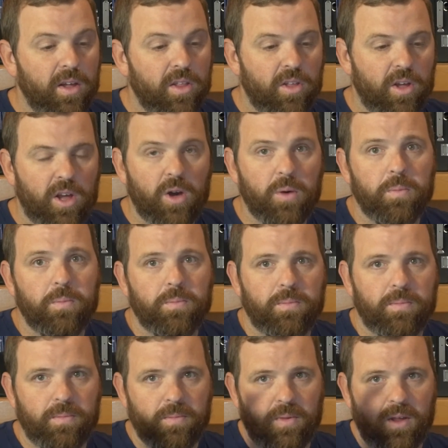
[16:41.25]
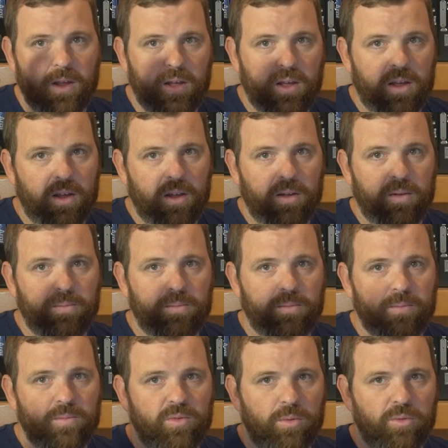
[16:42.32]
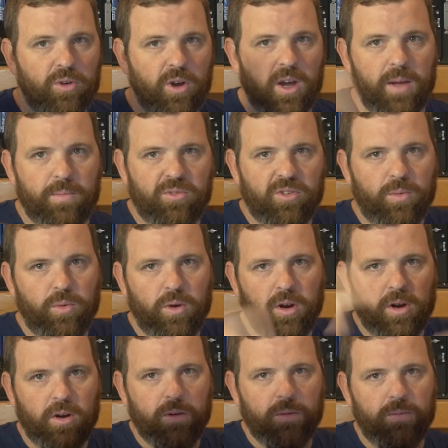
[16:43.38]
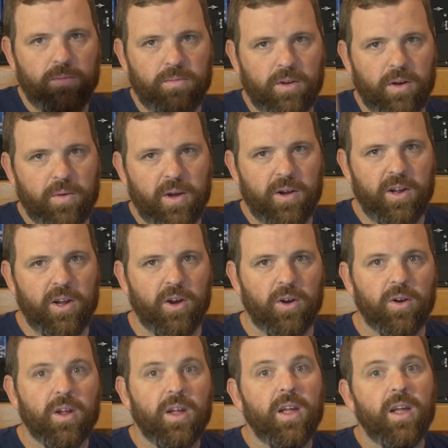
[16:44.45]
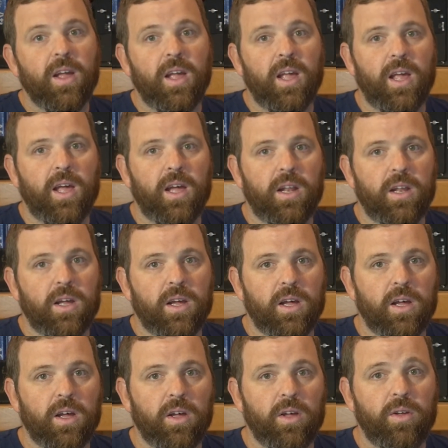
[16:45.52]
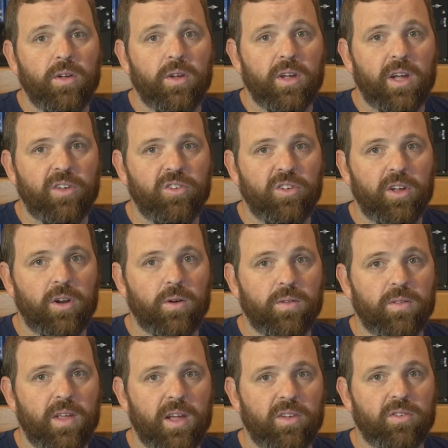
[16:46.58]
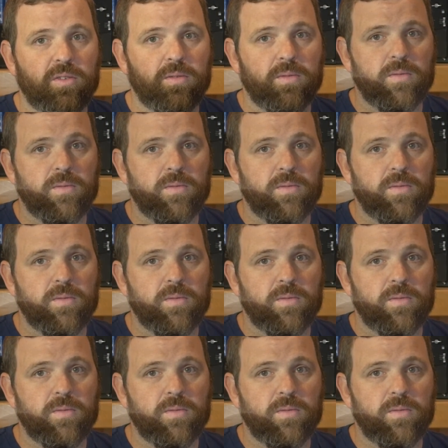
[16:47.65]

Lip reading: there you go. Subscribe somewhere around here, and catch you later. Thanks.